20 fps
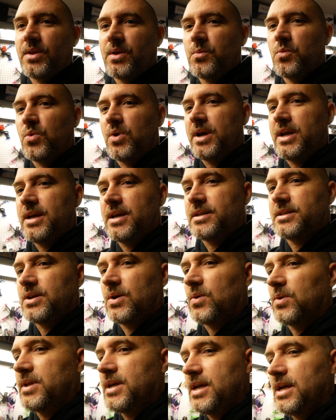What he had
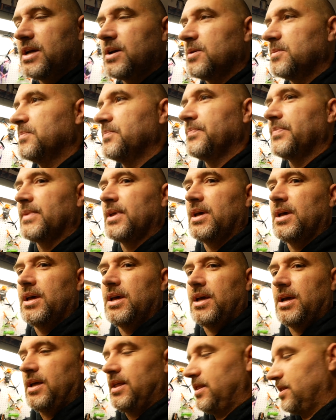told him
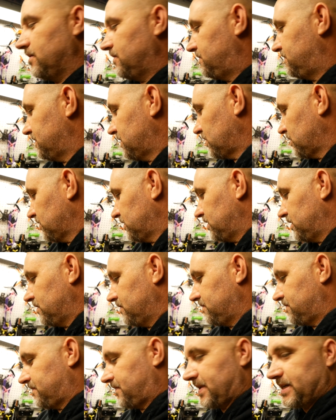on
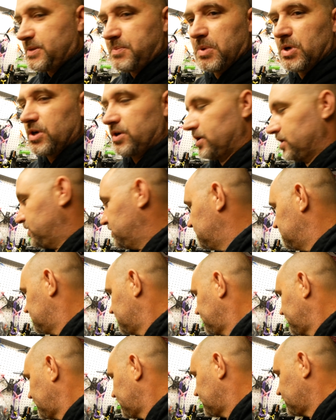the Facebook group
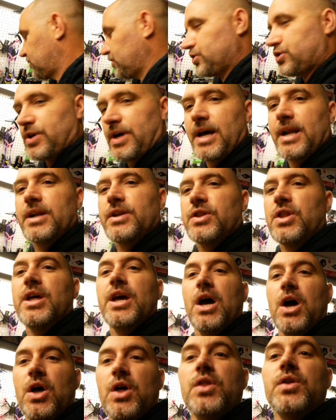to try the
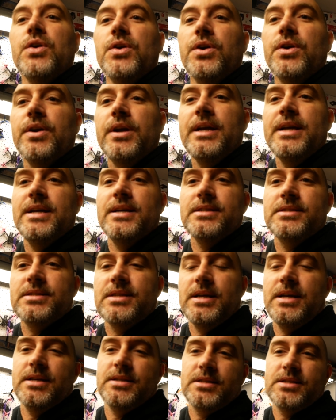other
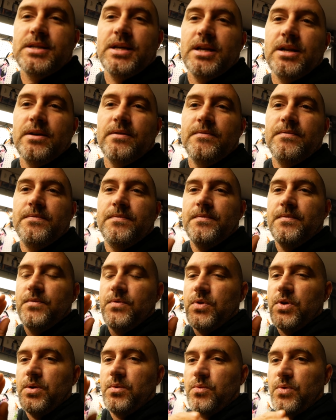ESC instead of
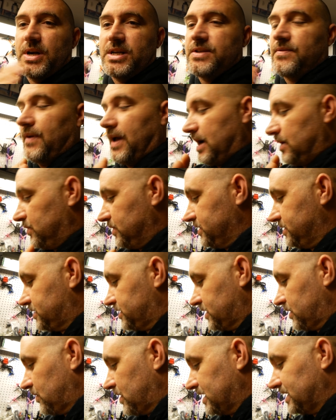the race flight ones.
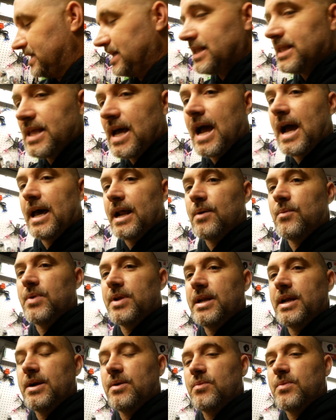So I did that. I
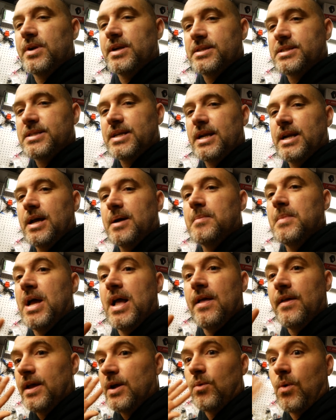went there and went to set it up.
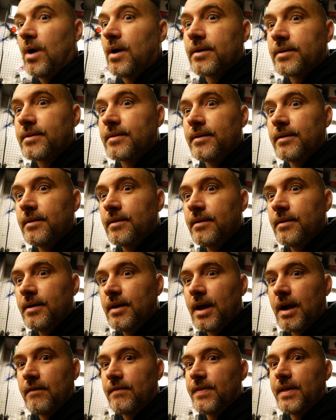And it worked.
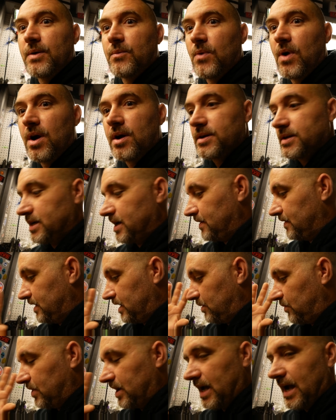Everything worked. Then
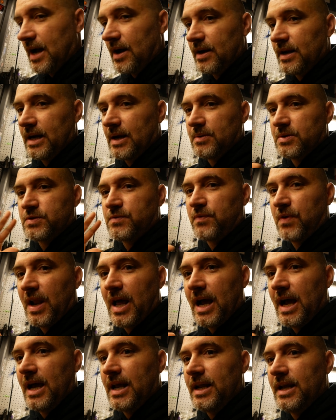I went out and I was
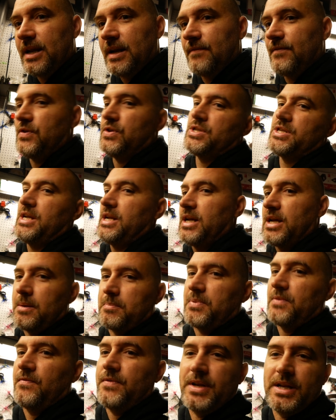flying it. If you've seen a
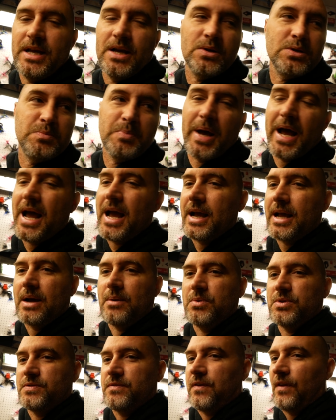couple of videos back, I
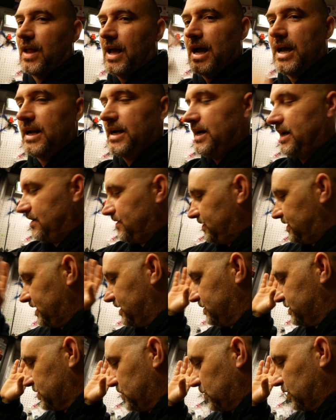was flying it. Everything
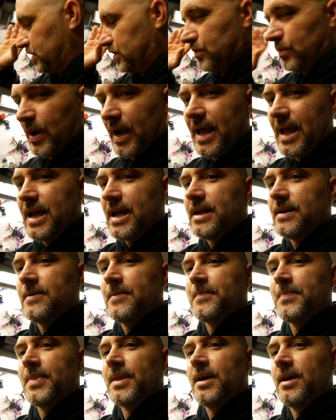was going great.
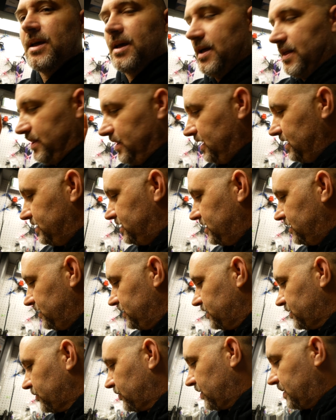And then
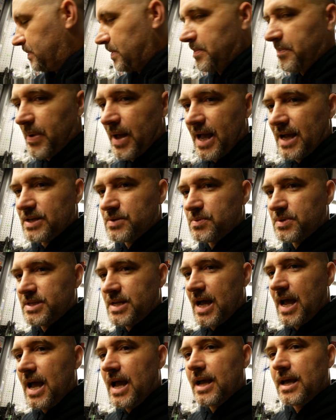during the Ripping Packs with
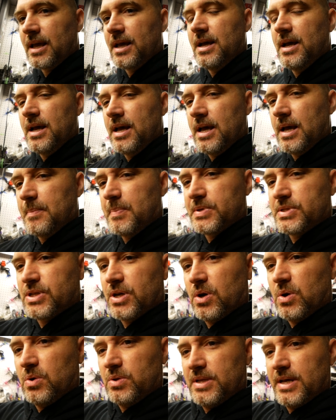Tack
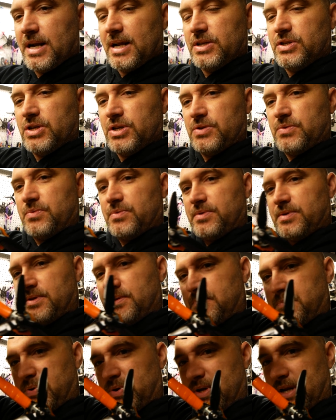episode that I just
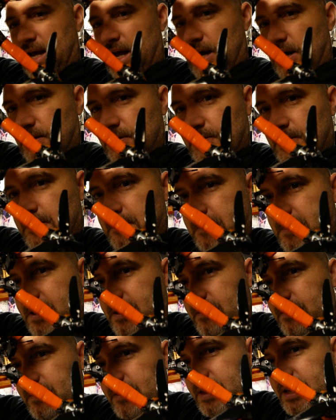put out,
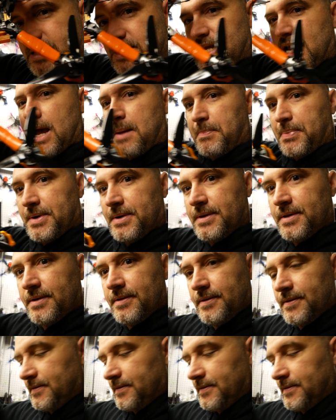this happened.